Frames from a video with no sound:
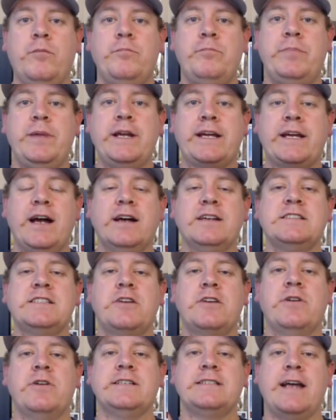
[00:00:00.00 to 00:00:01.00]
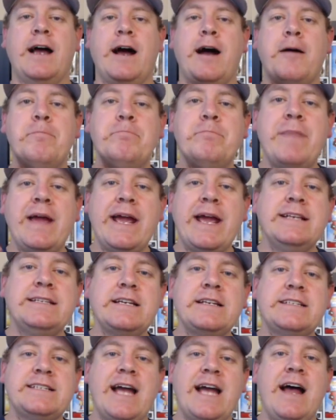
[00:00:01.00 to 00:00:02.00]
because there is
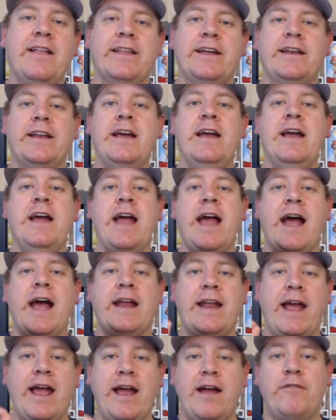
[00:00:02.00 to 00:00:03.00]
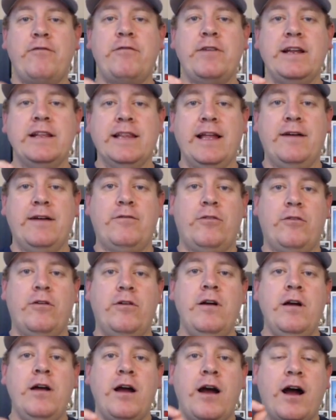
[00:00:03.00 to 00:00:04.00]
amazing talent at every
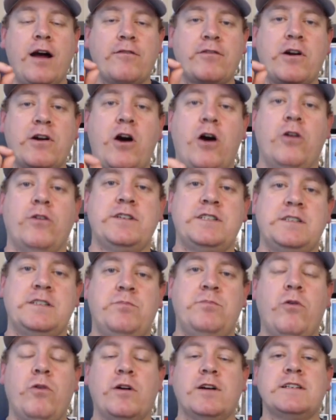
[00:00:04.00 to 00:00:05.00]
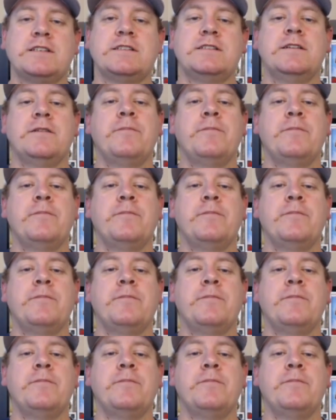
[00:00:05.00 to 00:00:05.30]
level of college sports.